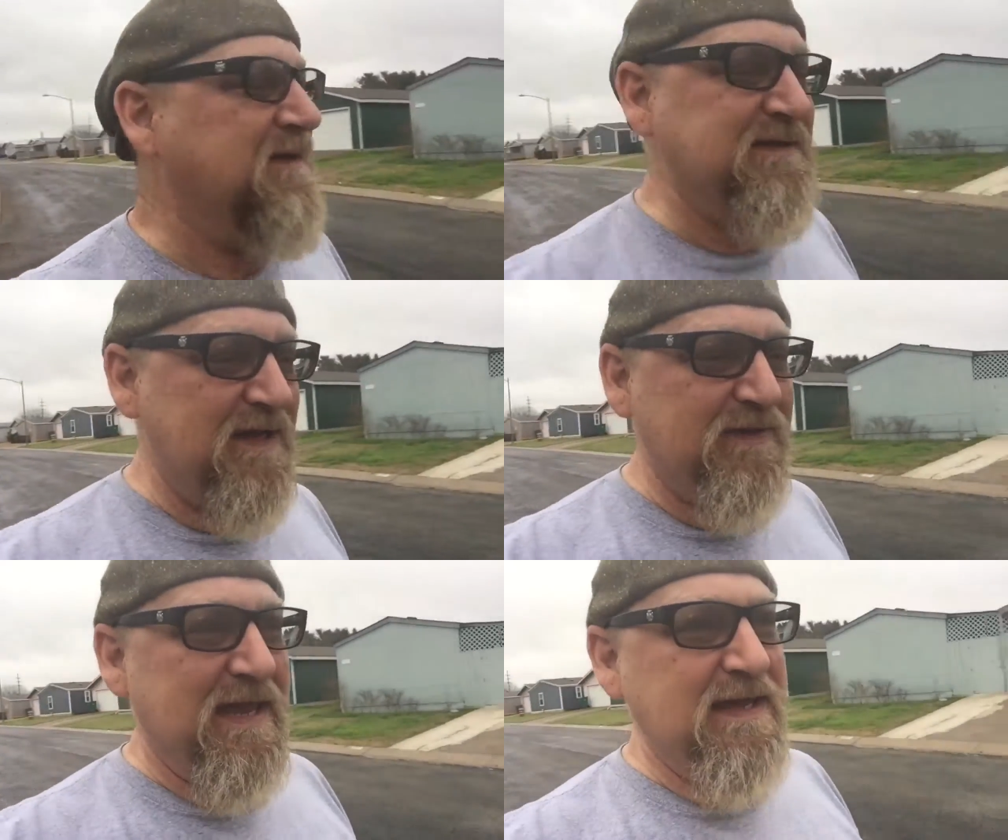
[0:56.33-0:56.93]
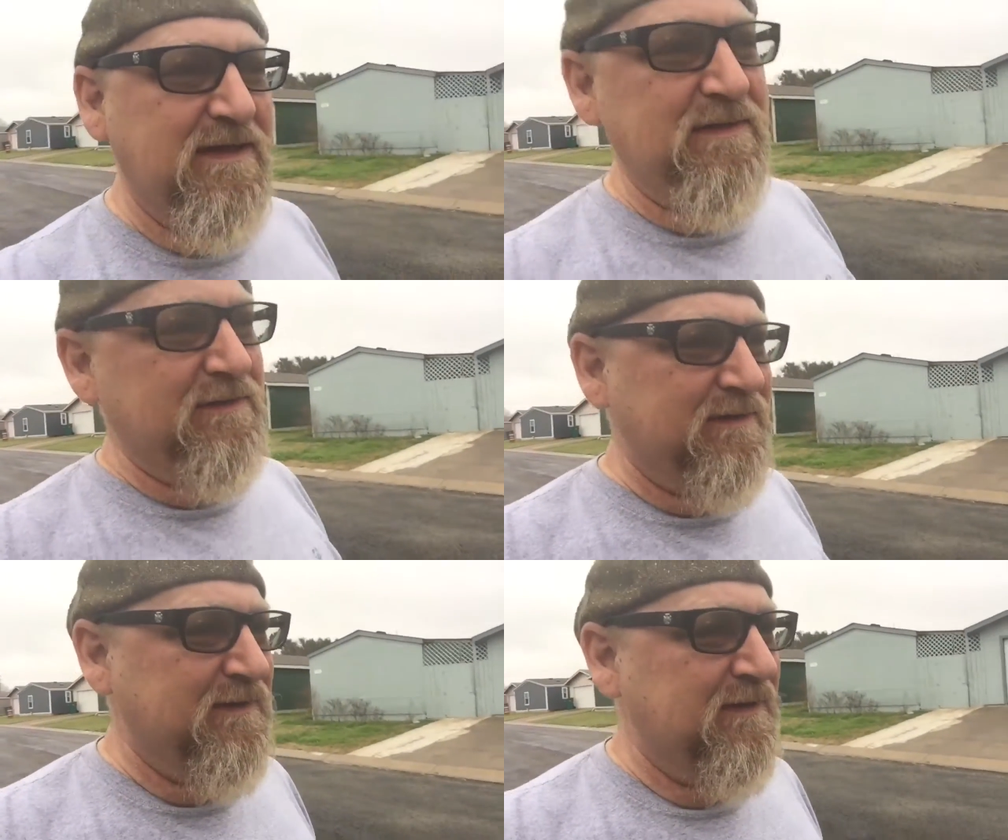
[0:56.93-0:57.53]
It's another day.
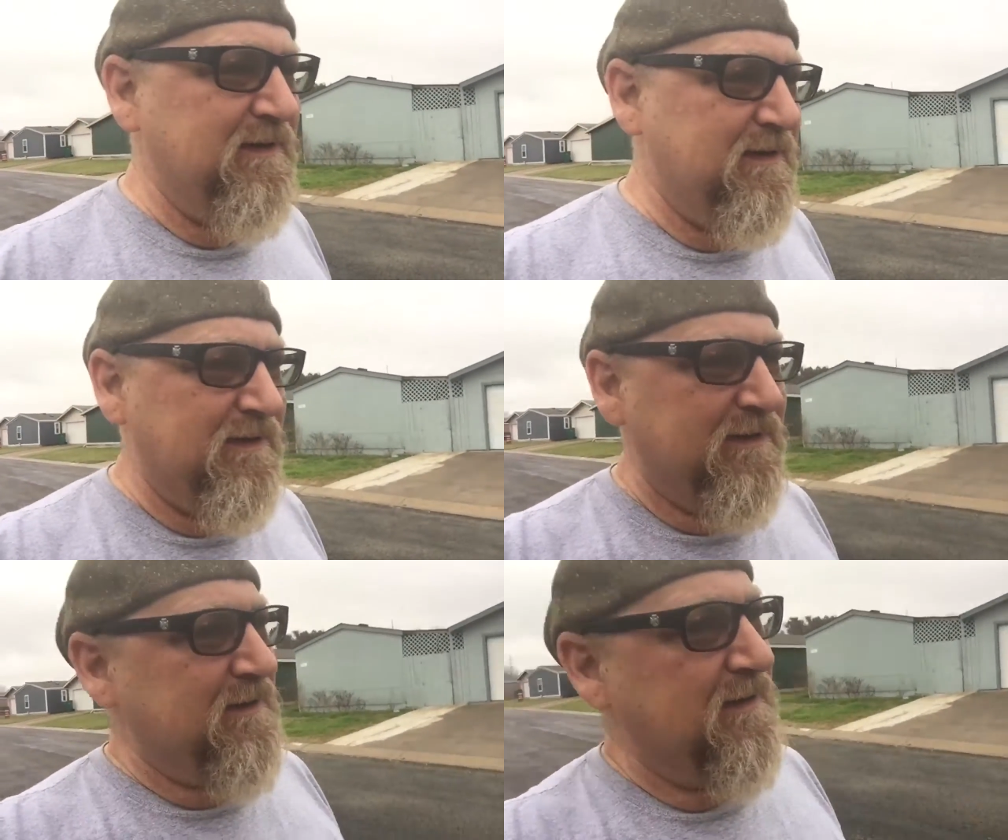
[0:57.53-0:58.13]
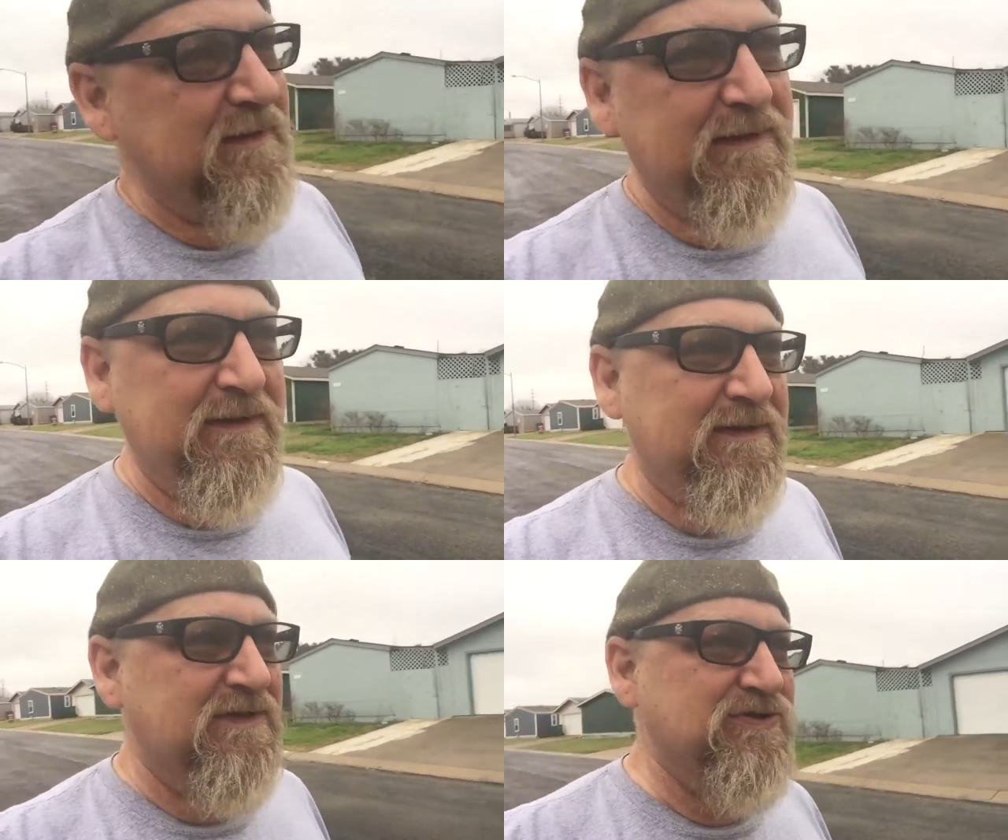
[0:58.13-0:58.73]

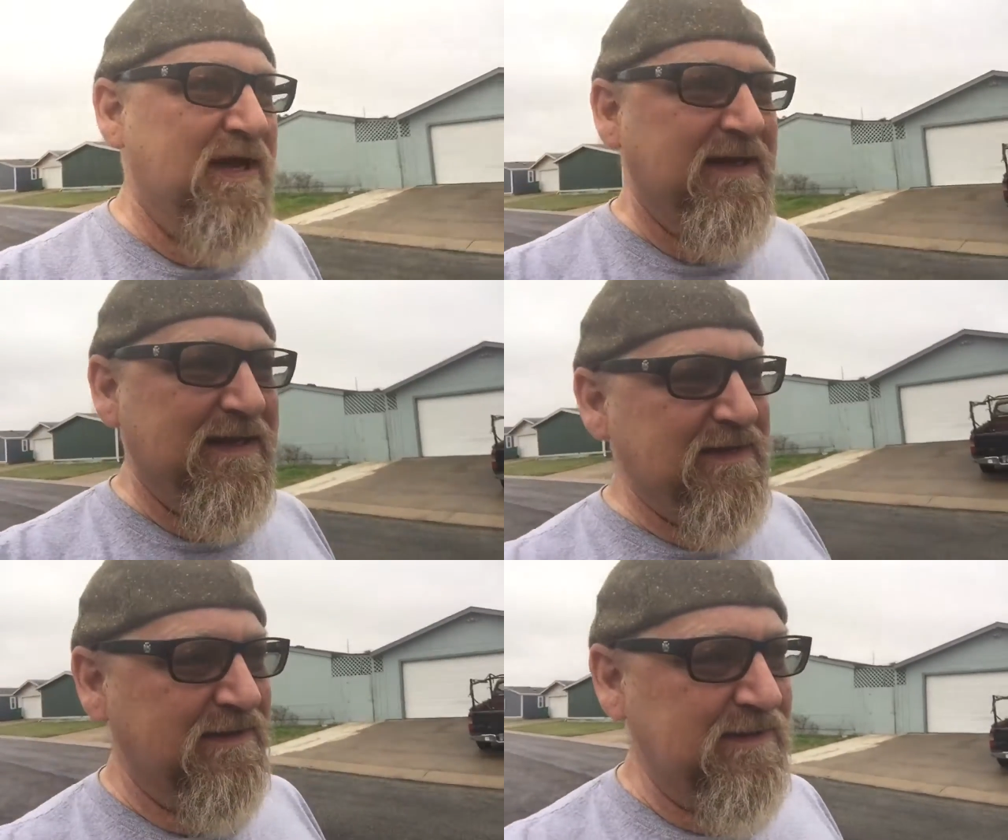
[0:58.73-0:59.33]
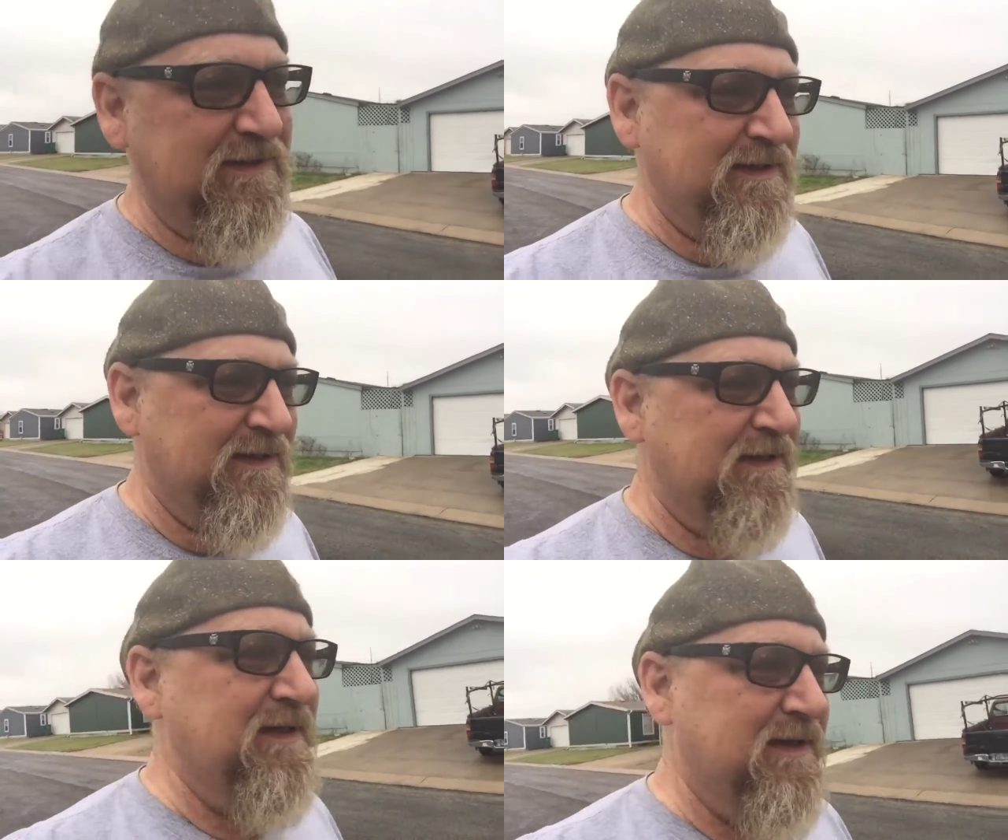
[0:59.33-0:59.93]
Let's try again.
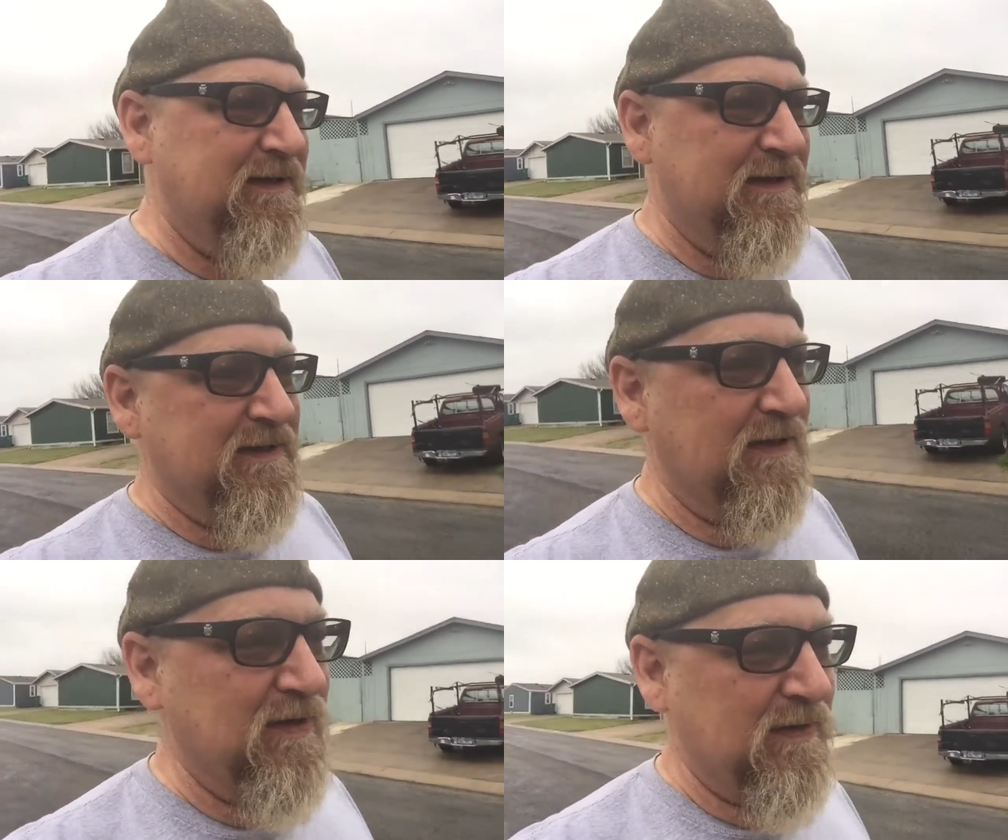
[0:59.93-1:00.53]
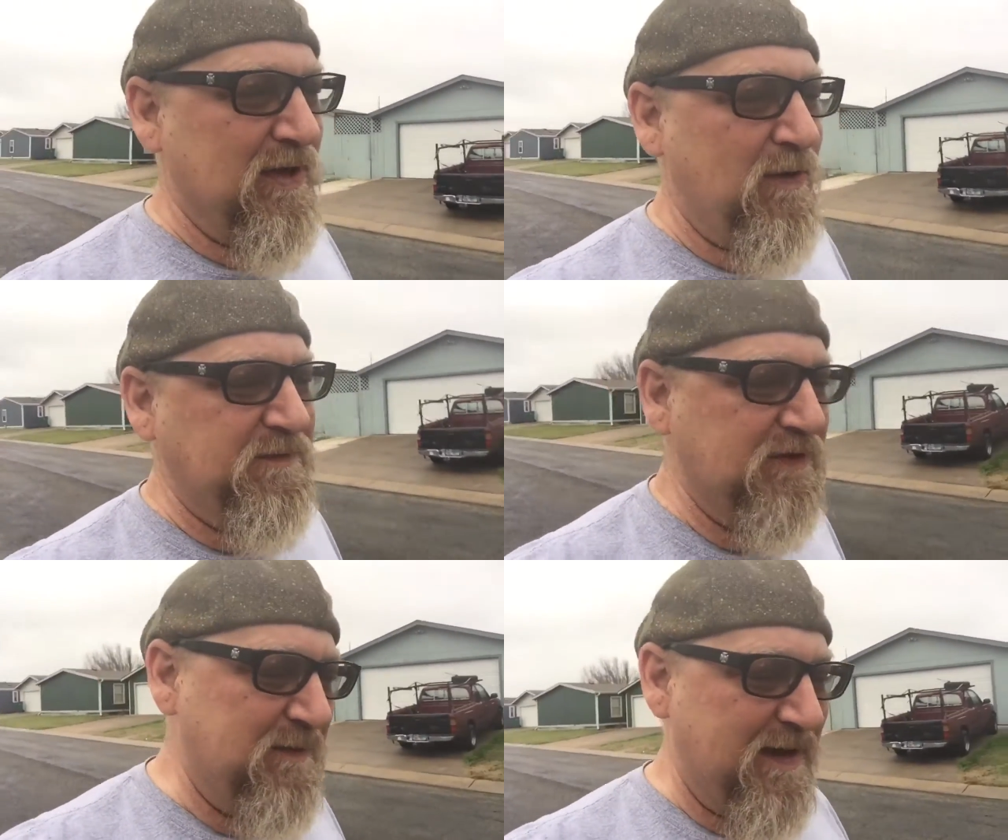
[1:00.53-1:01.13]
Can only hope
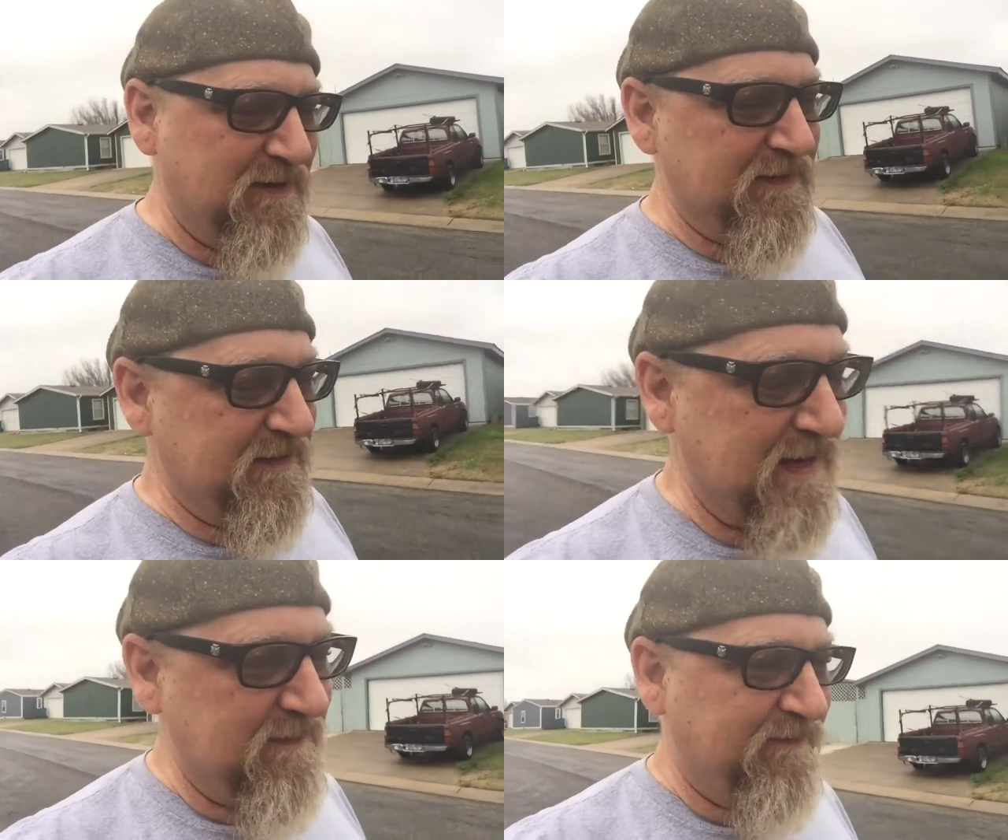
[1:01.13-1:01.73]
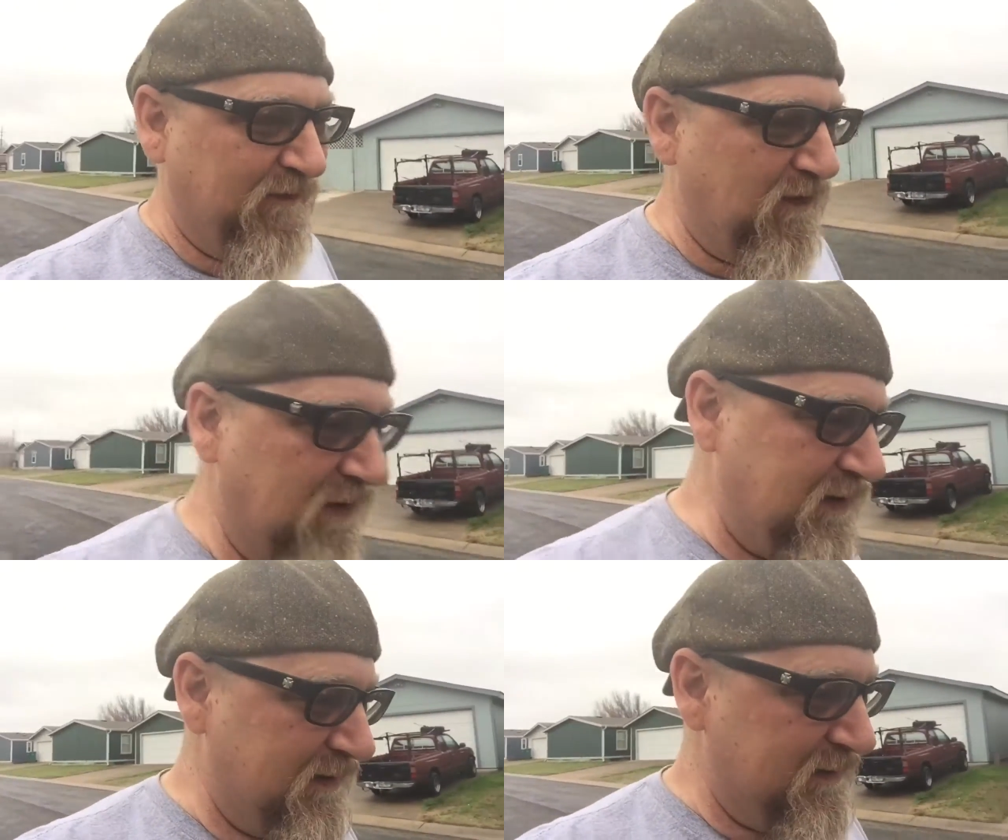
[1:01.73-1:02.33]
to do better than the day
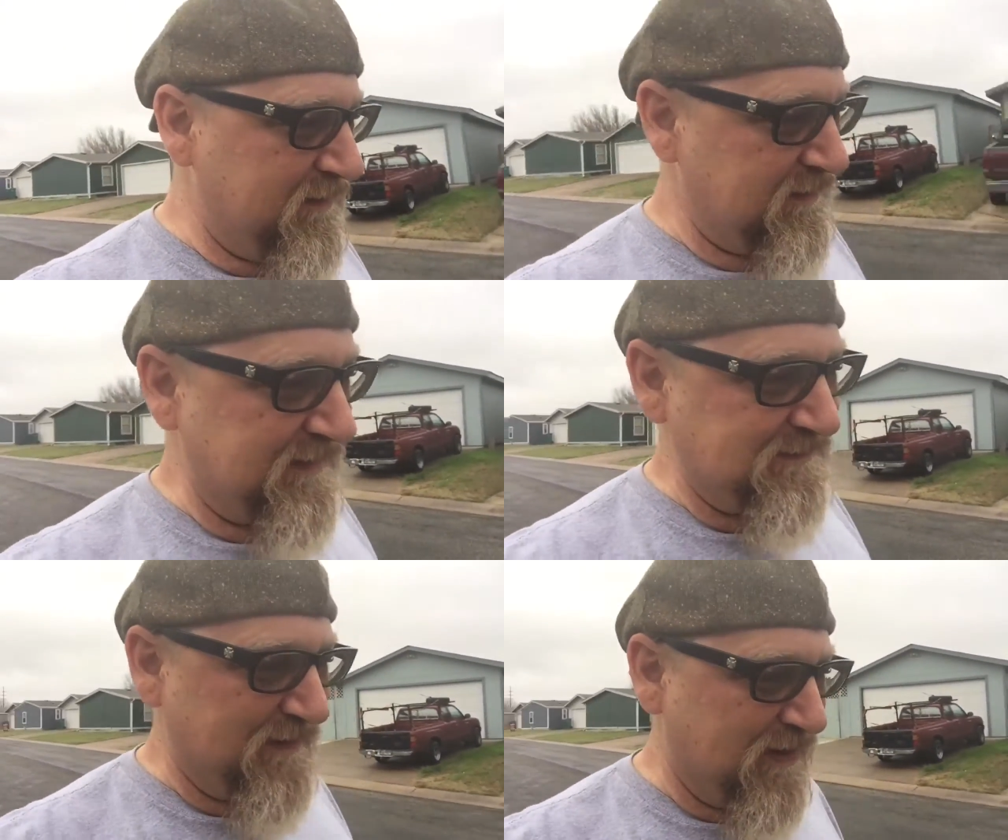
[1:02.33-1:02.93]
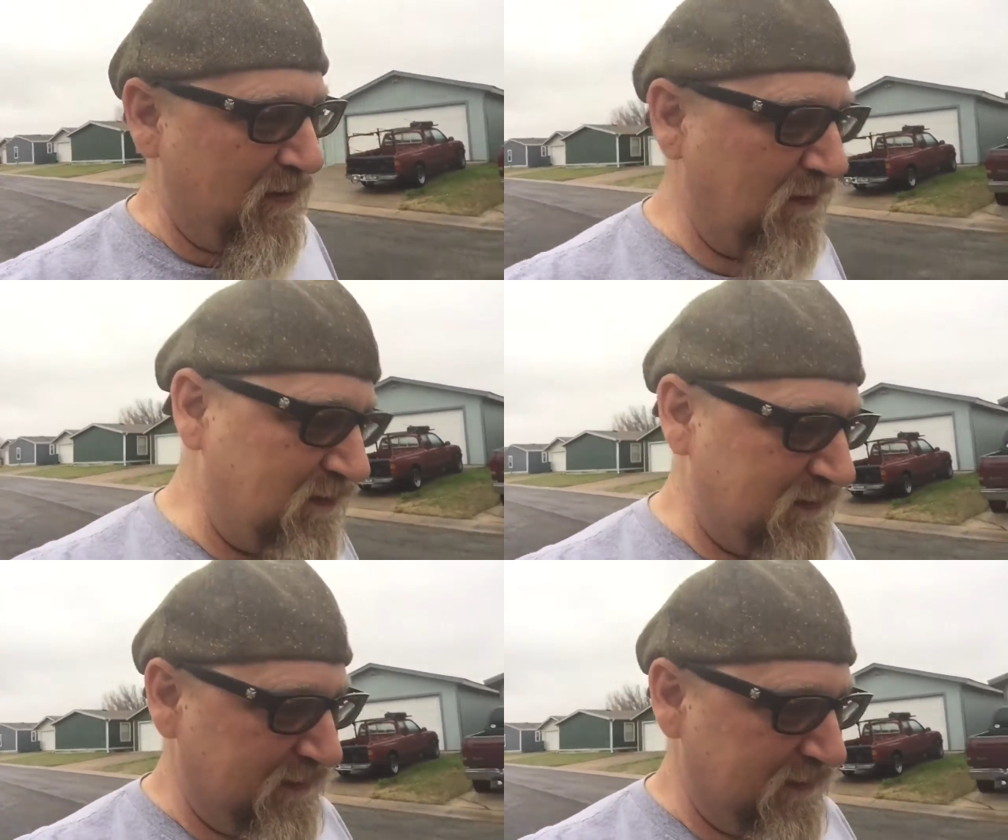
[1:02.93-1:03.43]
before. That's my goal.